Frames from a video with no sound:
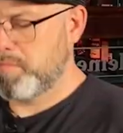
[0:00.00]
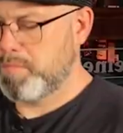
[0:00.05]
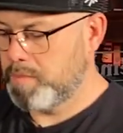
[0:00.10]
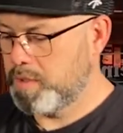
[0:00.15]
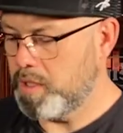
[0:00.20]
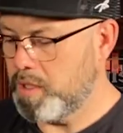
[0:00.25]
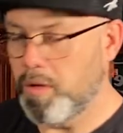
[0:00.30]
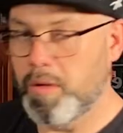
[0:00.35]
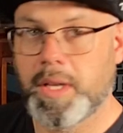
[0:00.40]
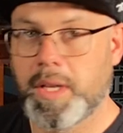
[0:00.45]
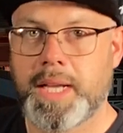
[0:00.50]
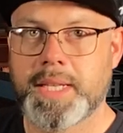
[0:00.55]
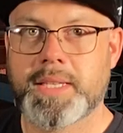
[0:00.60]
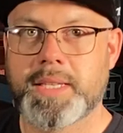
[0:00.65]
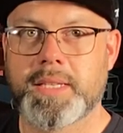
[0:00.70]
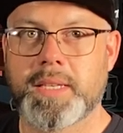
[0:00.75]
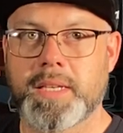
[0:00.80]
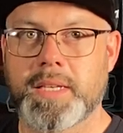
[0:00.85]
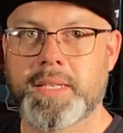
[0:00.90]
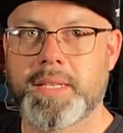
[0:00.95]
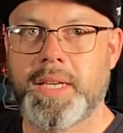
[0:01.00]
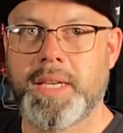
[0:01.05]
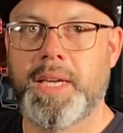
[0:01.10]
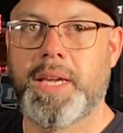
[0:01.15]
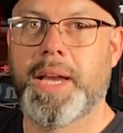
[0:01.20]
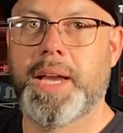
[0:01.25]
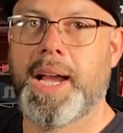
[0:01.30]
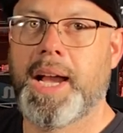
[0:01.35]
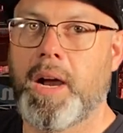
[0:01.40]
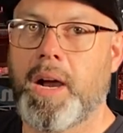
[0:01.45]
So let's
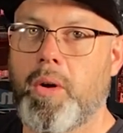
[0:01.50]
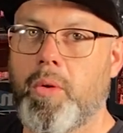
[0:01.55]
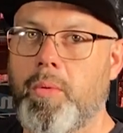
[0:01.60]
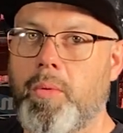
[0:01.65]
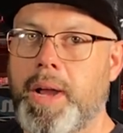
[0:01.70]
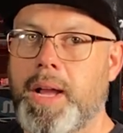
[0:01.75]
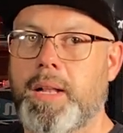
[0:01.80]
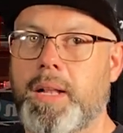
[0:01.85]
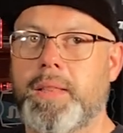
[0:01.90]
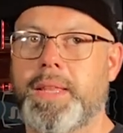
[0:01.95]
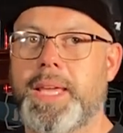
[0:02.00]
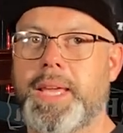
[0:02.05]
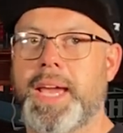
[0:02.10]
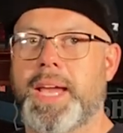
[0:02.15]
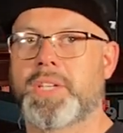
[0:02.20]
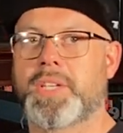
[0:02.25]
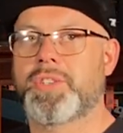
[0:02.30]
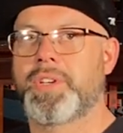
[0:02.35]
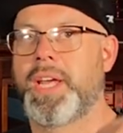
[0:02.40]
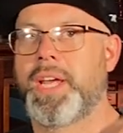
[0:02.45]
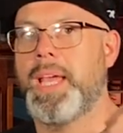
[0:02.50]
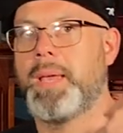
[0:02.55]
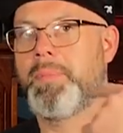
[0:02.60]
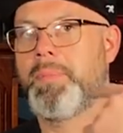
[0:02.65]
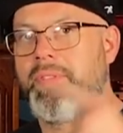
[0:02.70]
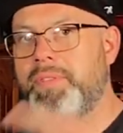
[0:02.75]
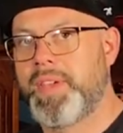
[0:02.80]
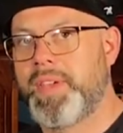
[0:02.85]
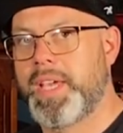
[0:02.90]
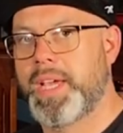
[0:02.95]
see how well the extra
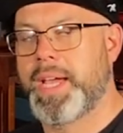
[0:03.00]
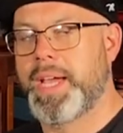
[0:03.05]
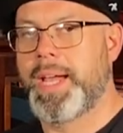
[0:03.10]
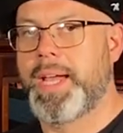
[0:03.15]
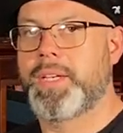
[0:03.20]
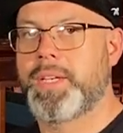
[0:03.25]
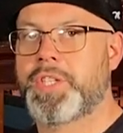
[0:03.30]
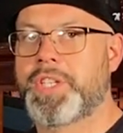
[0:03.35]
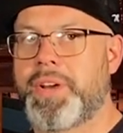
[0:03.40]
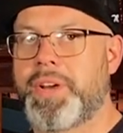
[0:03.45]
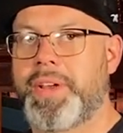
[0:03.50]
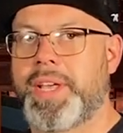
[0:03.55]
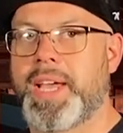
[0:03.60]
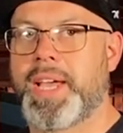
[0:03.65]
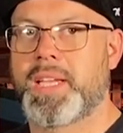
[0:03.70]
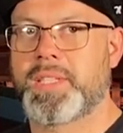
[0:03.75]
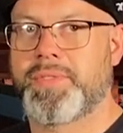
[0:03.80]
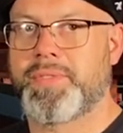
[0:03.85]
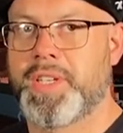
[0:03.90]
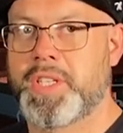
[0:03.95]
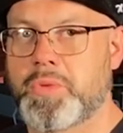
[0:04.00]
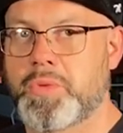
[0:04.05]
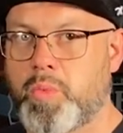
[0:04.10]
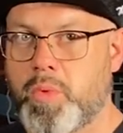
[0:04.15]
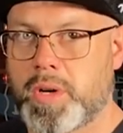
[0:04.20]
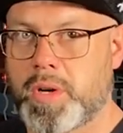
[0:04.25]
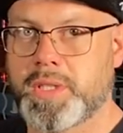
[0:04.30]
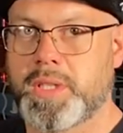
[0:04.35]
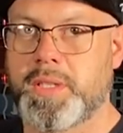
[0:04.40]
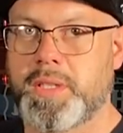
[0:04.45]
ABV and sherry cask finish
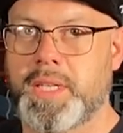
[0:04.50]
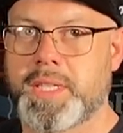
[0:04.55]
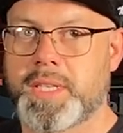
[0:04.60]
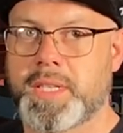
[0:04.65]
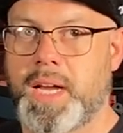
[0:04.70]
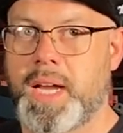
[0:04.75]
works on this.